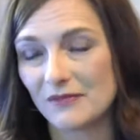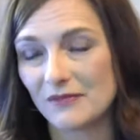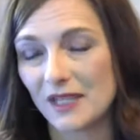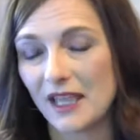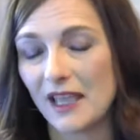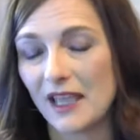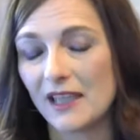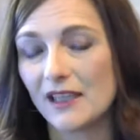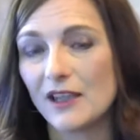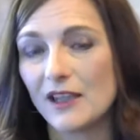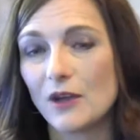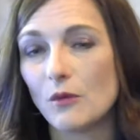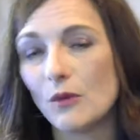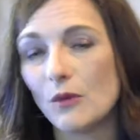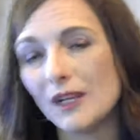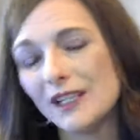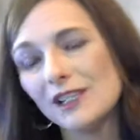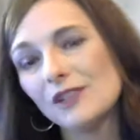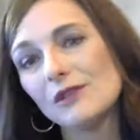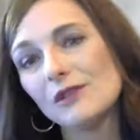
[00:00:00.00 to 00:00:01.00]
Okay?
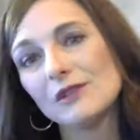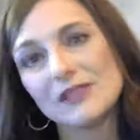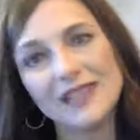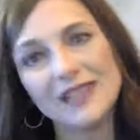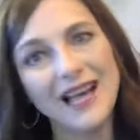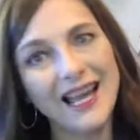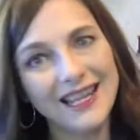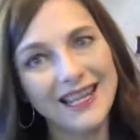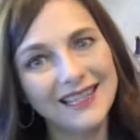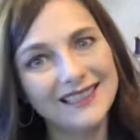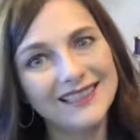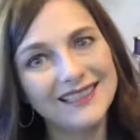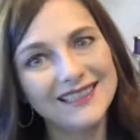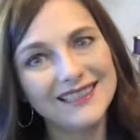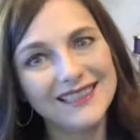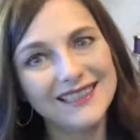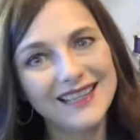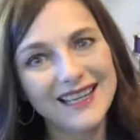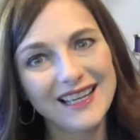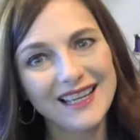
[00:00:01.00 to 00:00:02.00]
What do you like?
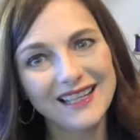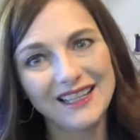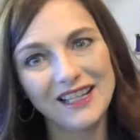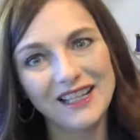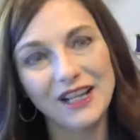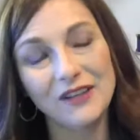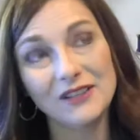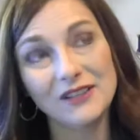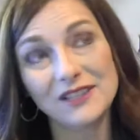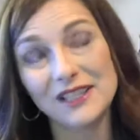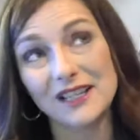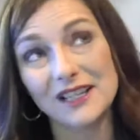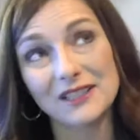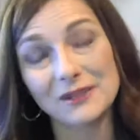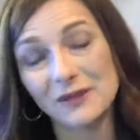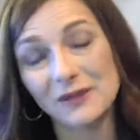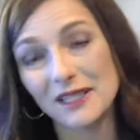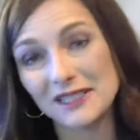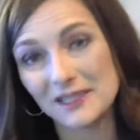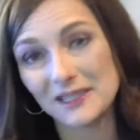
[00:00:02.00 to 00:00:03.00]
There's lots
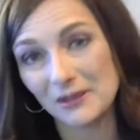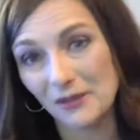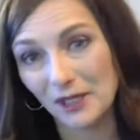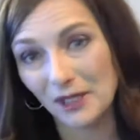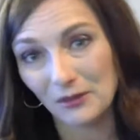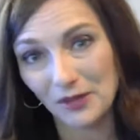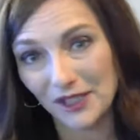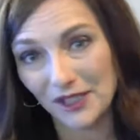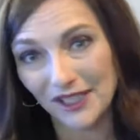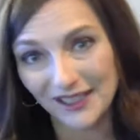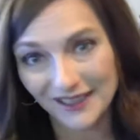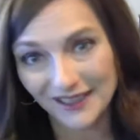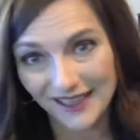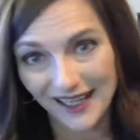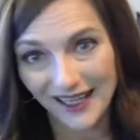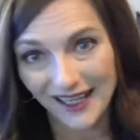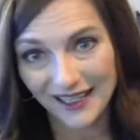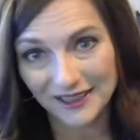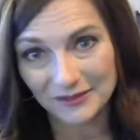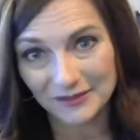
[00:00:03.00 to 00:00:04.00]
of ways to make money
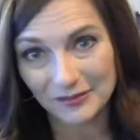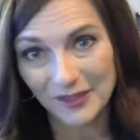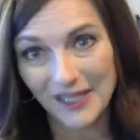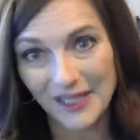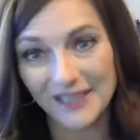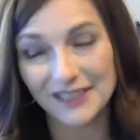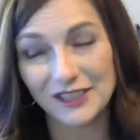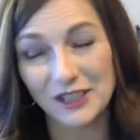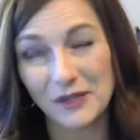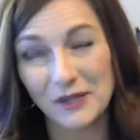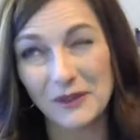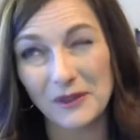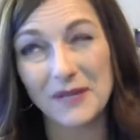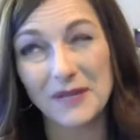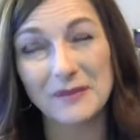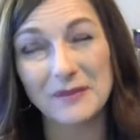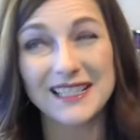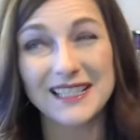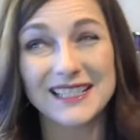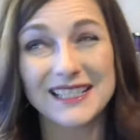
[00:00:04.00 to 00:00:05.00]
online, but you know what?
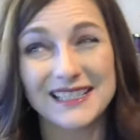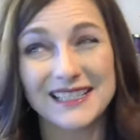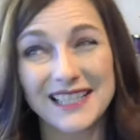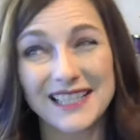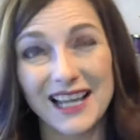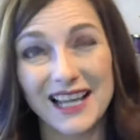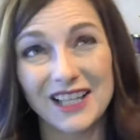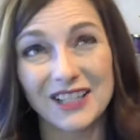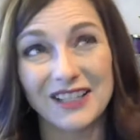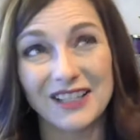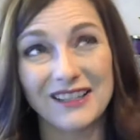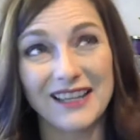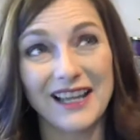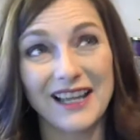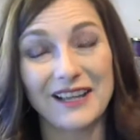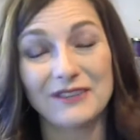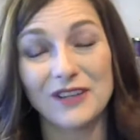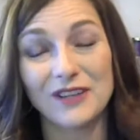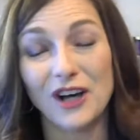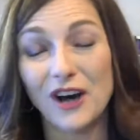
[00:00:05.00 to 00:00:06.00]
I'm going to tell you
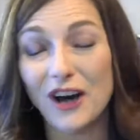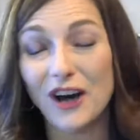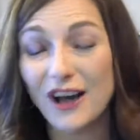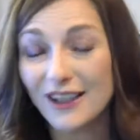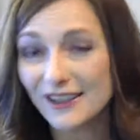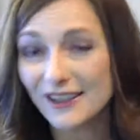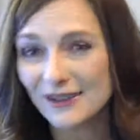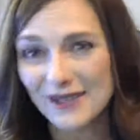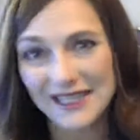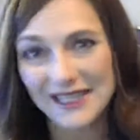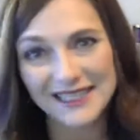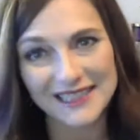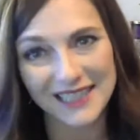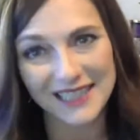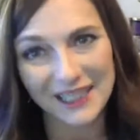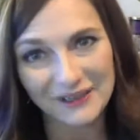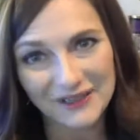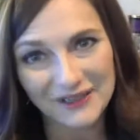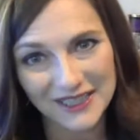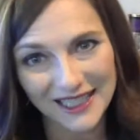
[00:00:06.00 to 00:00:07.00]
that of all the ways
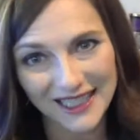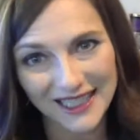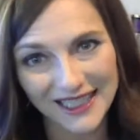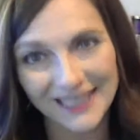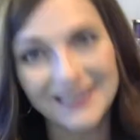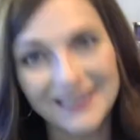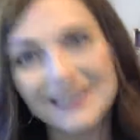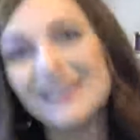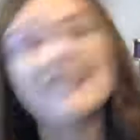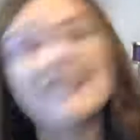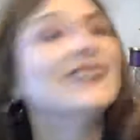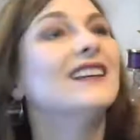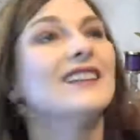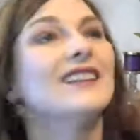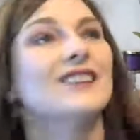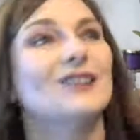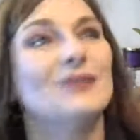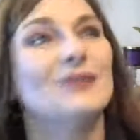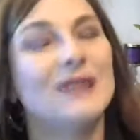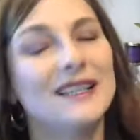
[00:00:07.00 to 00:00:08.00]
I've done,
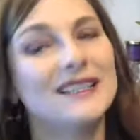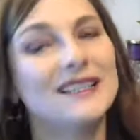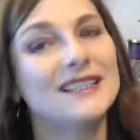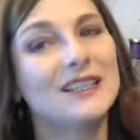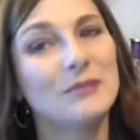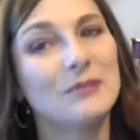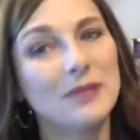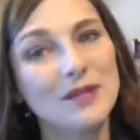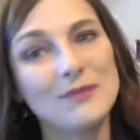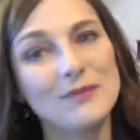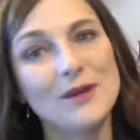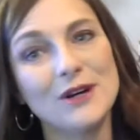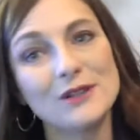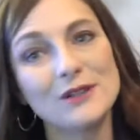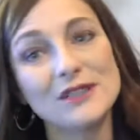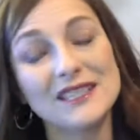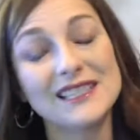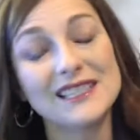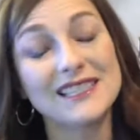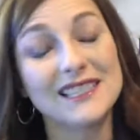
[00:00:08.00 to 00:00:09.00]
the ones I've been
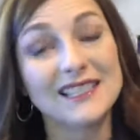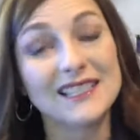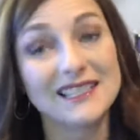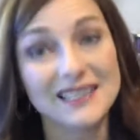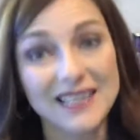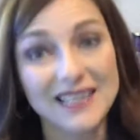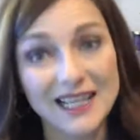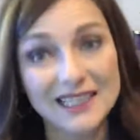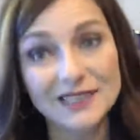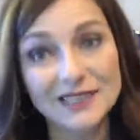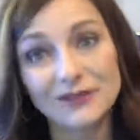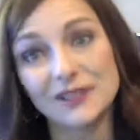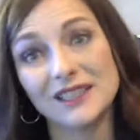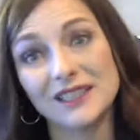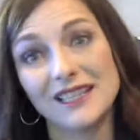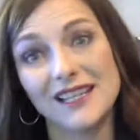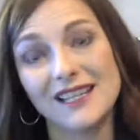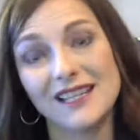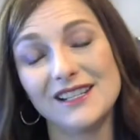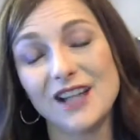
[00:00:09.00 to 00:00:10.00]
most successful
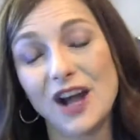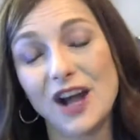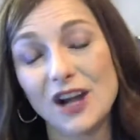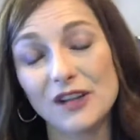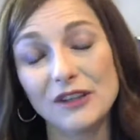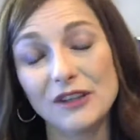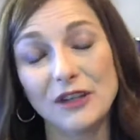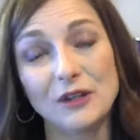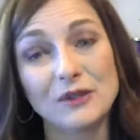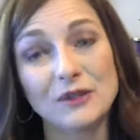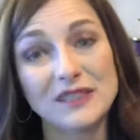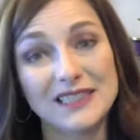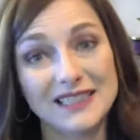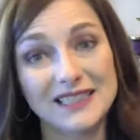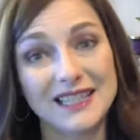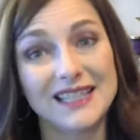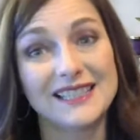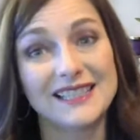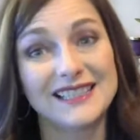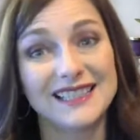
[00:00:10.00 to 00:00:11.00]
in are those
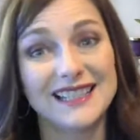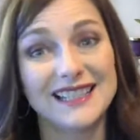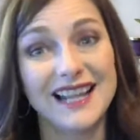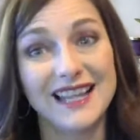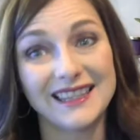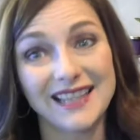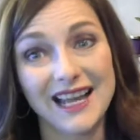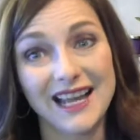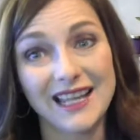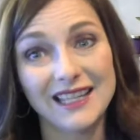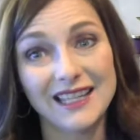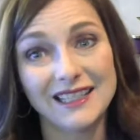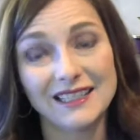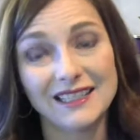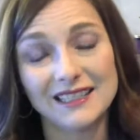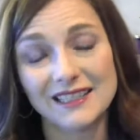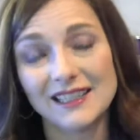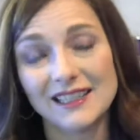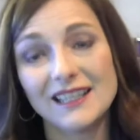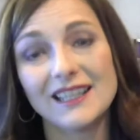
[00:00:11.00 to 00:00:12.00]
things that I like,
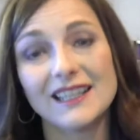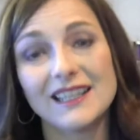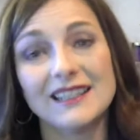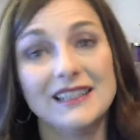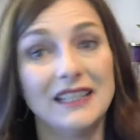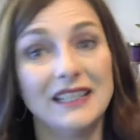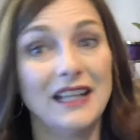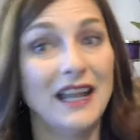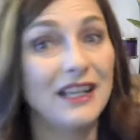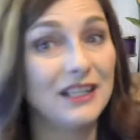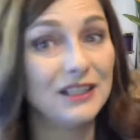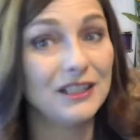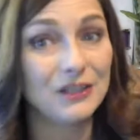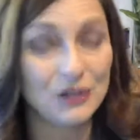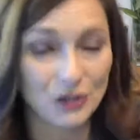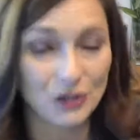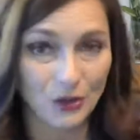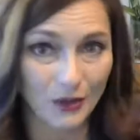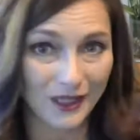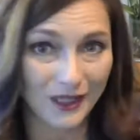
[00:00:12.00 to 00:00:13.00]
that I
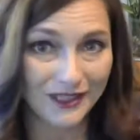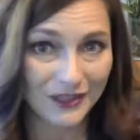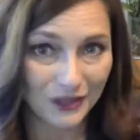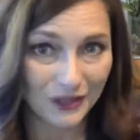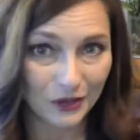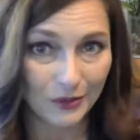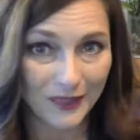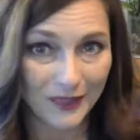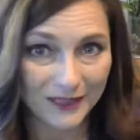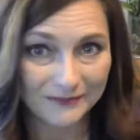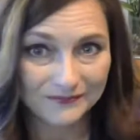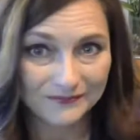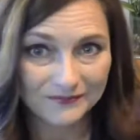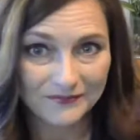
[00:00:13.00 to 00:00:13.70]
enjoy doing.